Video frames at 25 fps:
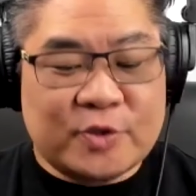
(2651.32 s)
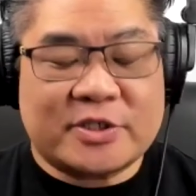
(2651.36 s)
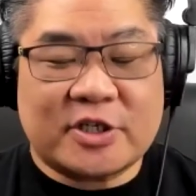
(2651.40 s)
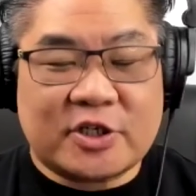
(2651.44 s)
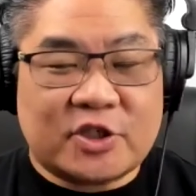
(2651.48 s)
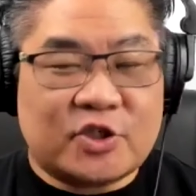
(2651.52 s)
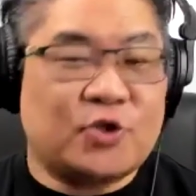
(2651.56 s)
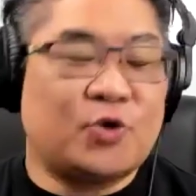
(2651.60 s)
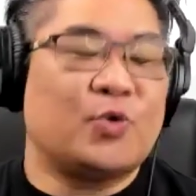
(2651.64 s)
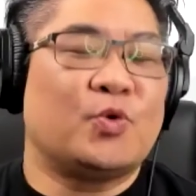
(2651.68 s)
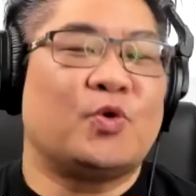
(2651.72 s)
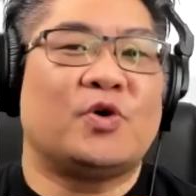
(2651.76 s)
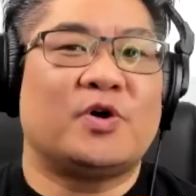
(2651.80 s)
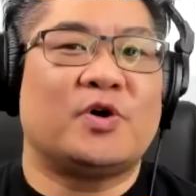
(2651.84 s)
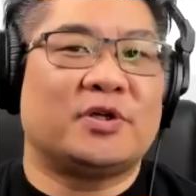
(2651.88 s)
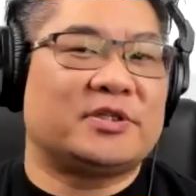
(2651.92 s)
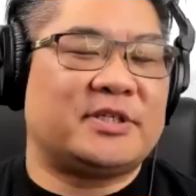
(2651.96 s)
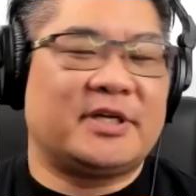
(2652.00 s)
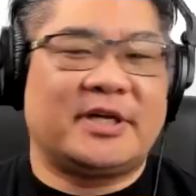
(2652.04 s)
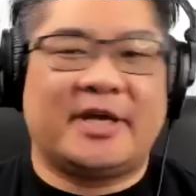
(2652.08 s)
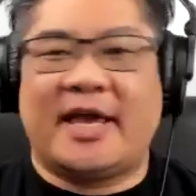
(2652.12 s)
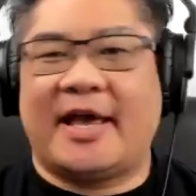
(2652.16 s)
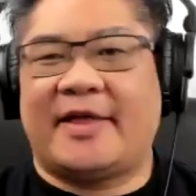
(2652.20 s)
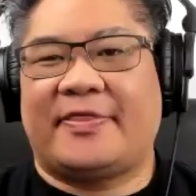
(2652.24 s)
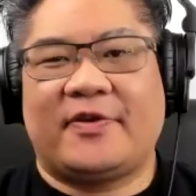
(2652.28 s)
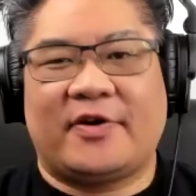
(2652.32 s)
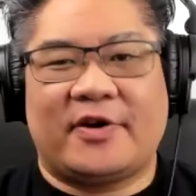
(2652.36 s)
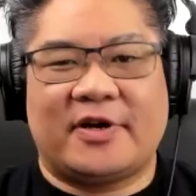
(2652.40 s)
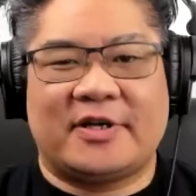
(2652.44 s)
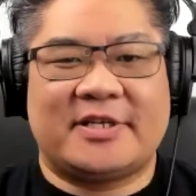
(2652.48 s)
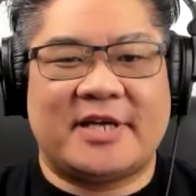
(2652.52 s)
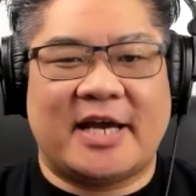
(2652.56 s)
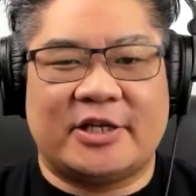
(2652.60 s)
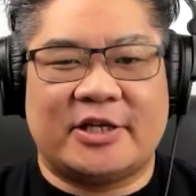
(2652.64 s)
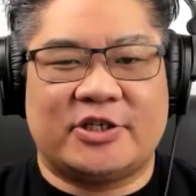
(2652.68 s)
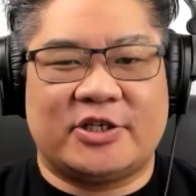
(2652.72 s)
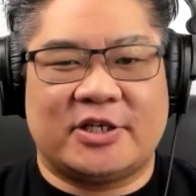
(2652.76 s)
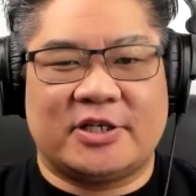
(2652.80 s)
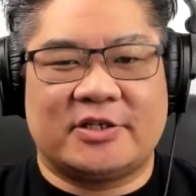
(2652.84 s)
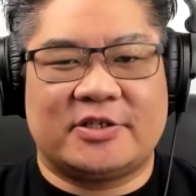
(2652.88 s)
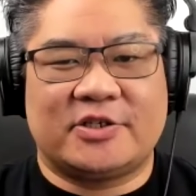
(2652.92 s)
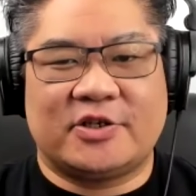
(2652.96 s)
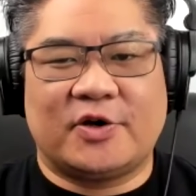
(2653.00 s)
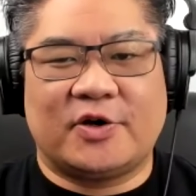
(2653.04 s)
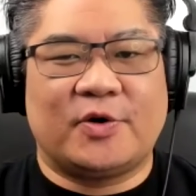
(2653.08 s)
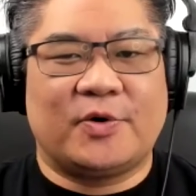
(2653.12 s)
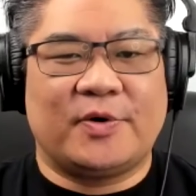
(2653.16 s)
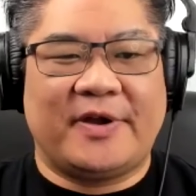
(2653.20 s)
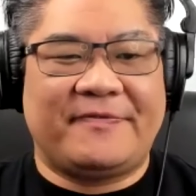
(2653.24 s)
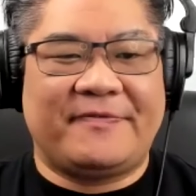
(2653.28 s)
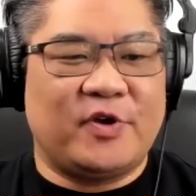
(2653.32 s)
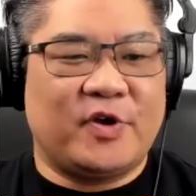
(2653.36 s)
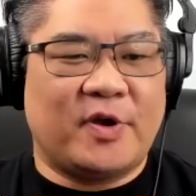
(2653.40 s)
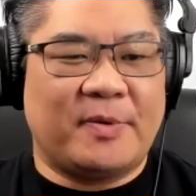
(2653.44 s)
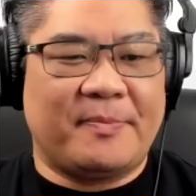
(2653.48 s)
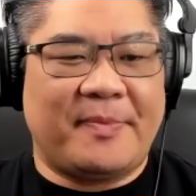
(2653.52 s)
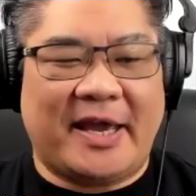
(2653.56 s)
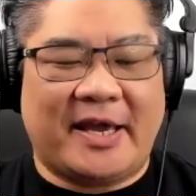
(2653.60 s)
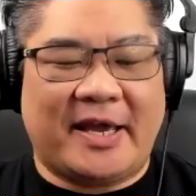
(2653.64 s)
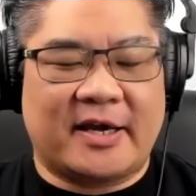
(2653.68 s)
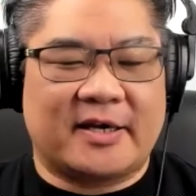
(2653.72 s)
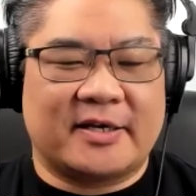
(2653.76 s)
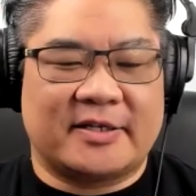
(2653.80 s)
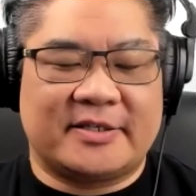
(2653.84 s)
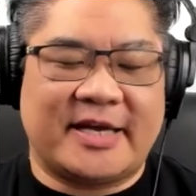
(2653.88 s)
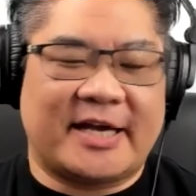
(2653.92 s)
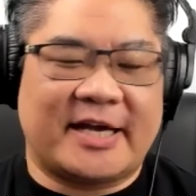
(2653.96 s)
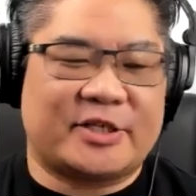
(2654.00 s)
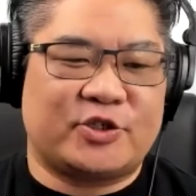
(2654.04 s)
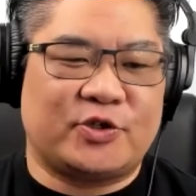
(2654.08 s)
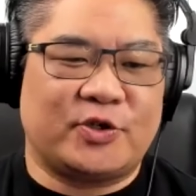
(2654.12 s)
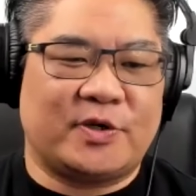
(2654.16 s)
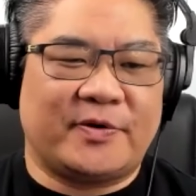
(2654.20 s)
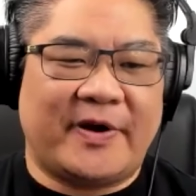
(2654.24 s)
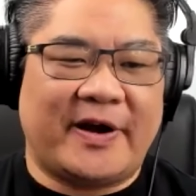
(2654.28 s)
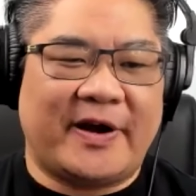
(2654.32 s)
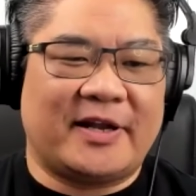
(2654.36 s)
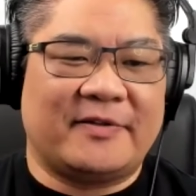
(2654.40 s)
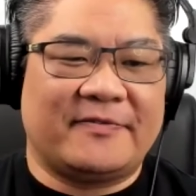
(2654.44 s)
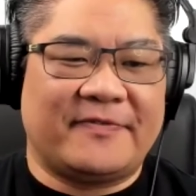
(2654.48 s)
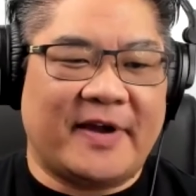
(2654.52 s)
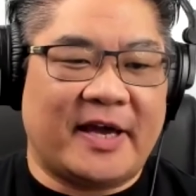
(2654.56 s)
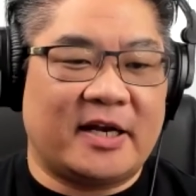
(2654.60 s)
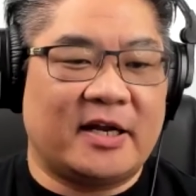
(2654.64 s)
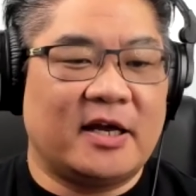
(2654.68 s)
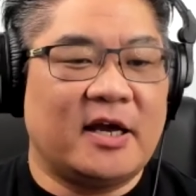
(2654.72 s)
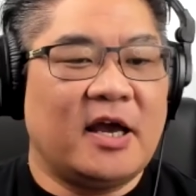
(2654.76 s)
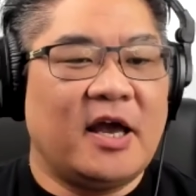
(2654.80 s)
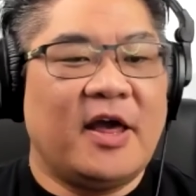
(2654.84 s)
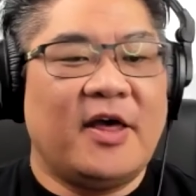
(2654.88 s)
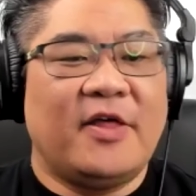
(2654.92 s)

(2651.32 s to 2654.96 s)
a tool to get their attention so if you can make it contextually relevant